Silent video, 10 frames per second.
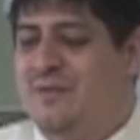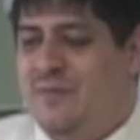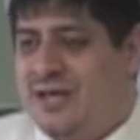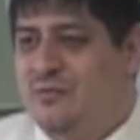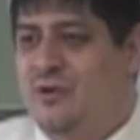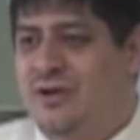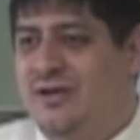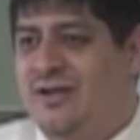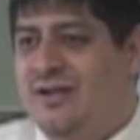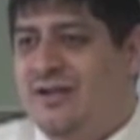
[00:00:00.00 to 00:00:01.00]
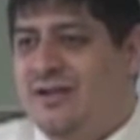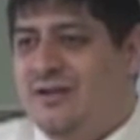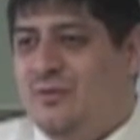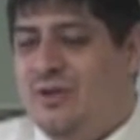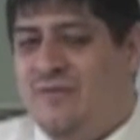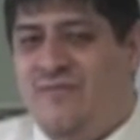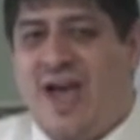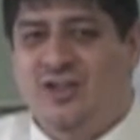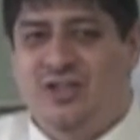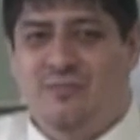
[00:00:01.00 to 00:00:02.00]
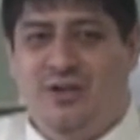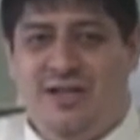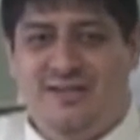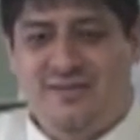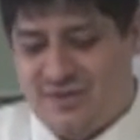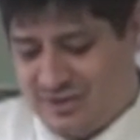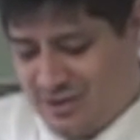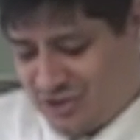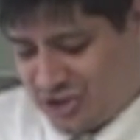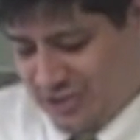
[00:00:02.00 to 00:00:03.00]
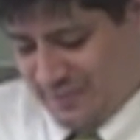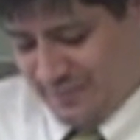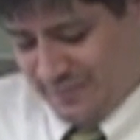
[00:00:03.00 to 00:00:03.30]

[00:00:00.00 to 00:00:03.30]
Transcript: The men were, were the fashion plates of the culture.